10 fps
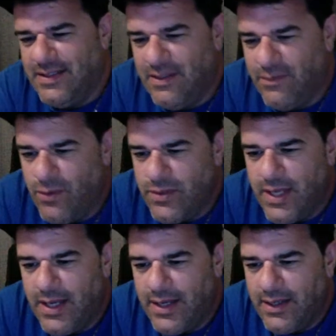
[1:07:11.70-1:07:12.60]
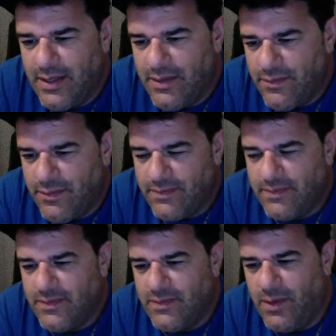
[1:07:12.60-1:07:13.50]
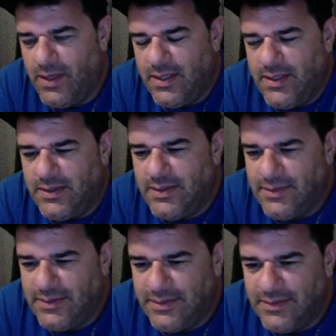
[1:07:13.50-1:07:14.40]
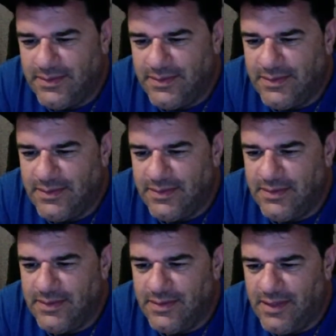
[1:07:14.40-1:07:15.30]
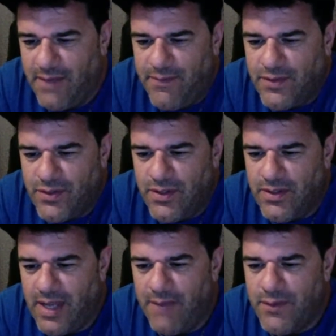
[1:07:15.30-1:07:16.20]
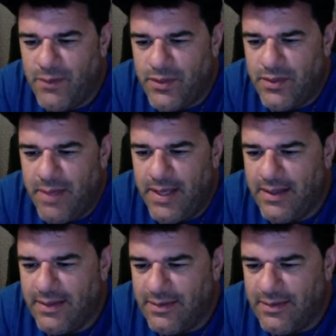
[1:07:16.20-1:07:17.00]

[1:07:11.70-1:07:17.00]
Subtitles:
Of course I like life. Why not? Life is good. Life is what you make it.